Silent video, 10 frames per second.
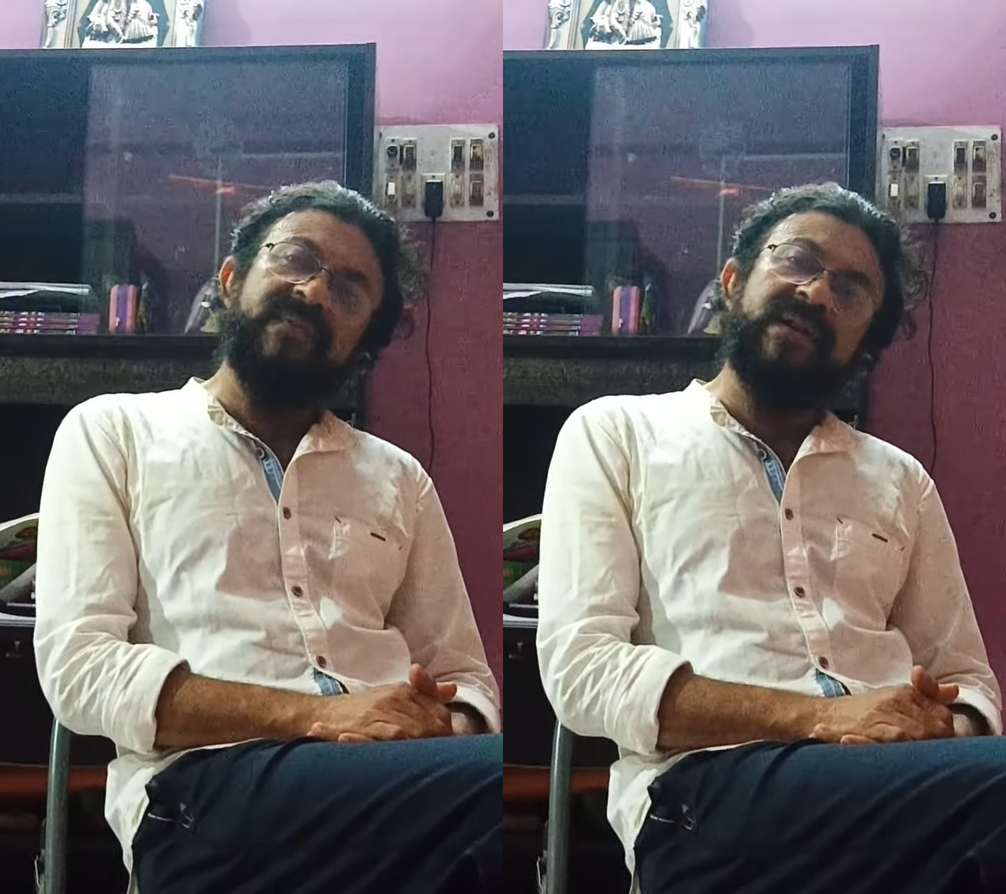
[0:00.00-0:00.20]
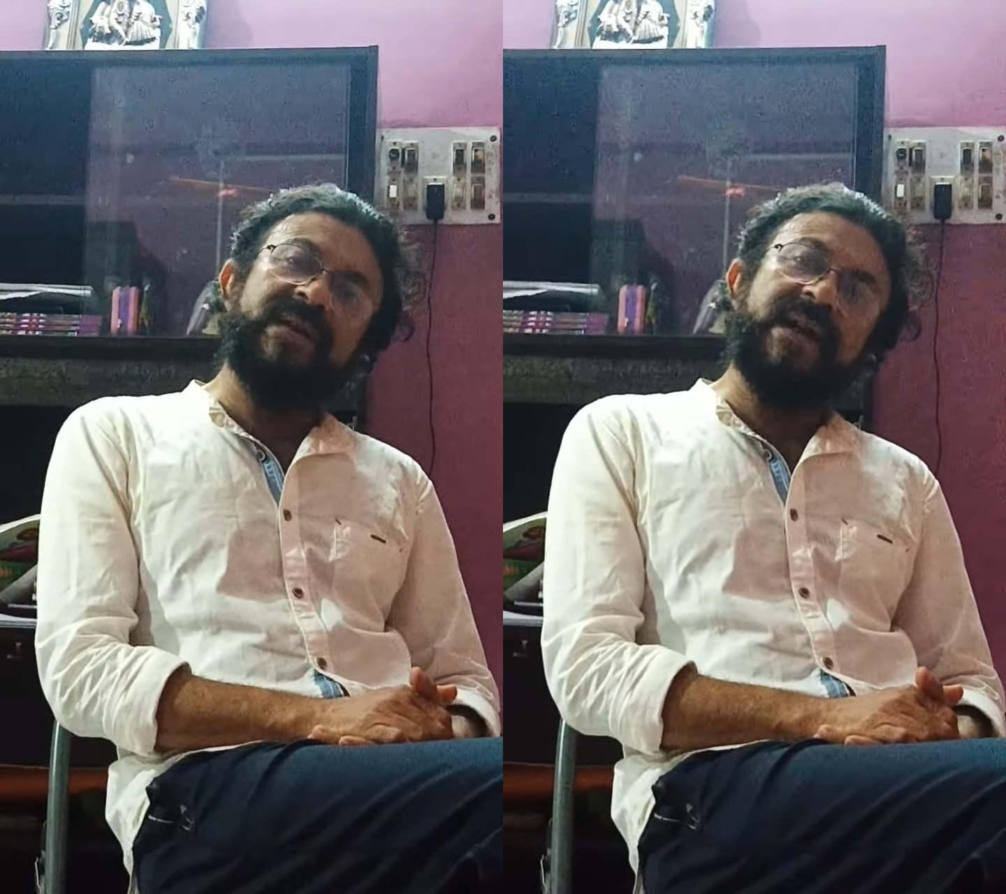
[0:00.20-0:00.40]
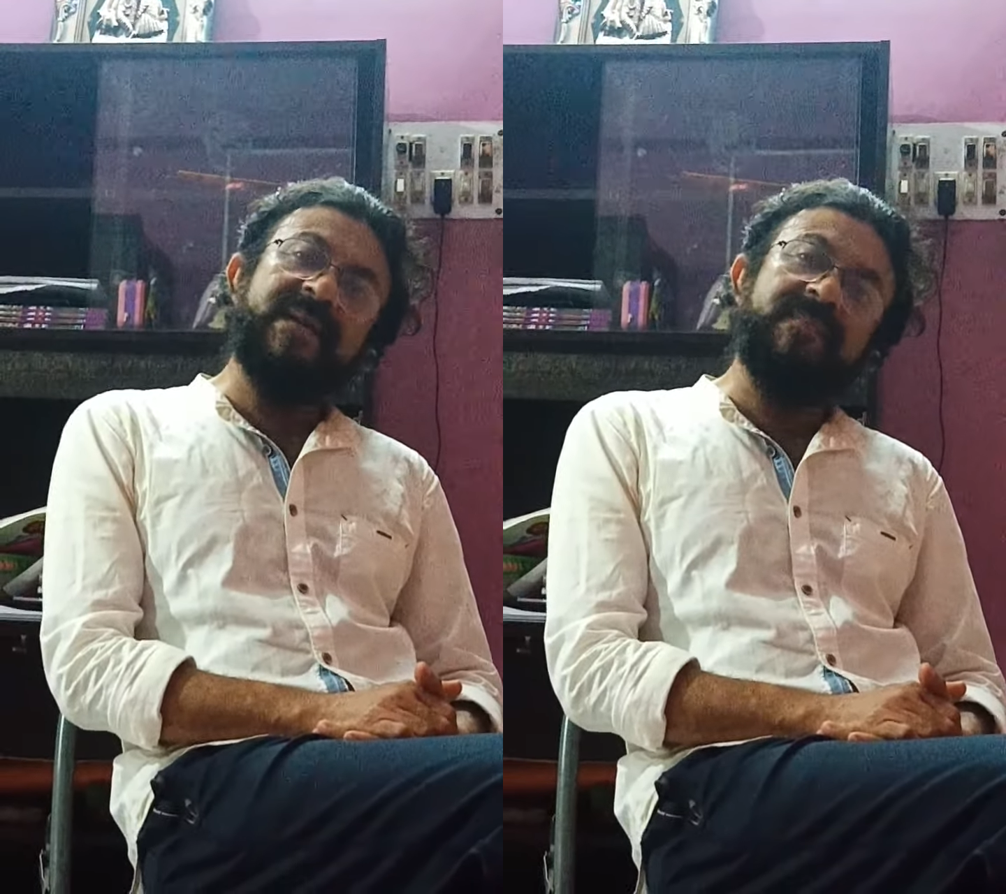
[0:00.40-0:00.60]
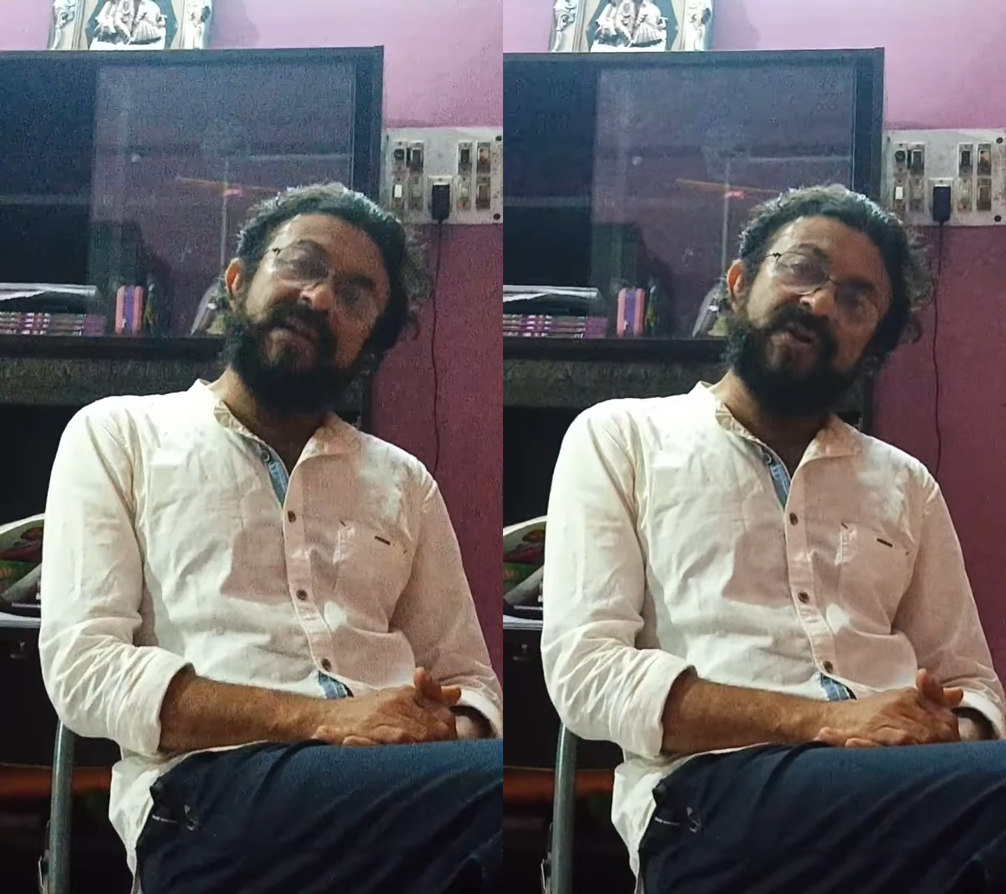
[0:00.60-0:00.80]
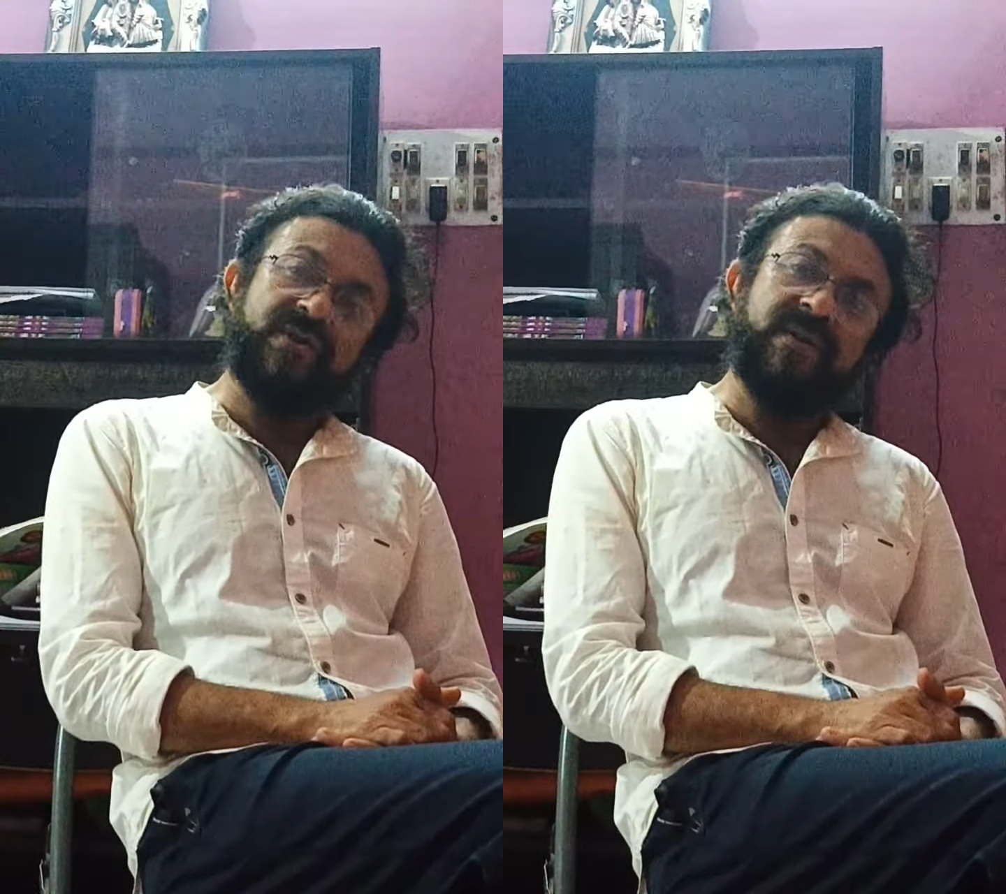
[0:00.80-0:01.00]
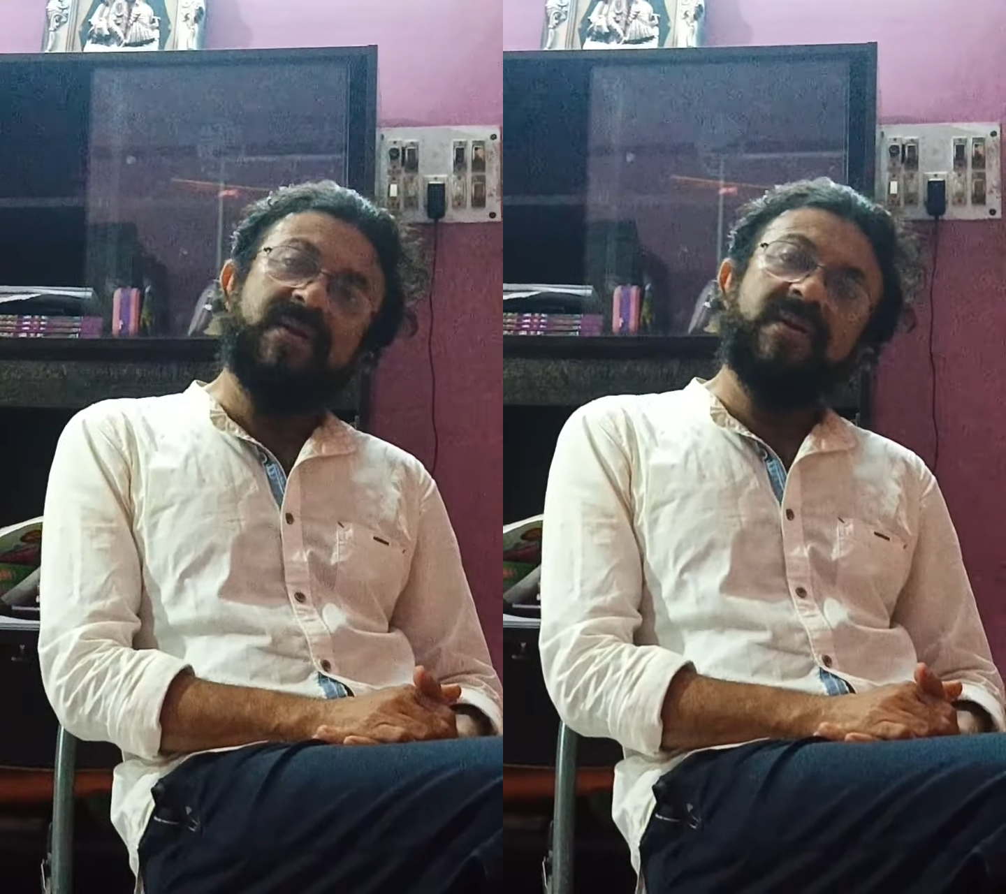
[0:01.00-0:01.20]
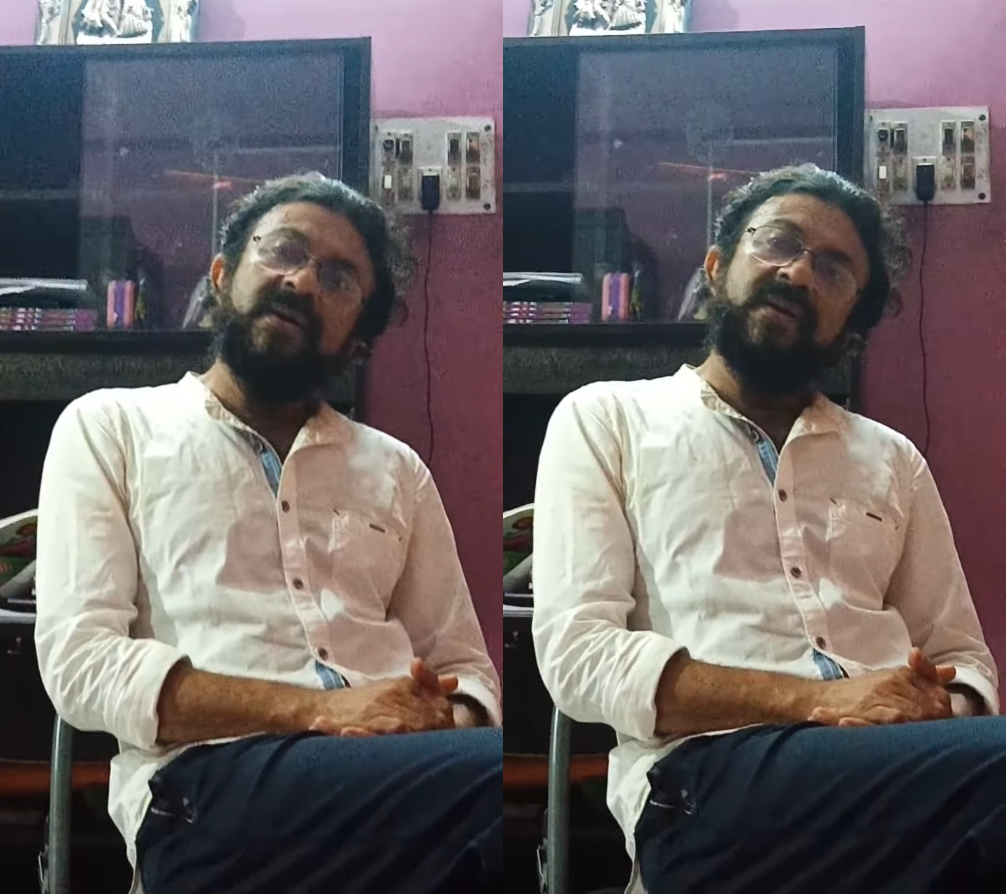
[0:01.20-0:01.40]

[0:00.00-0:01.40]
we can measure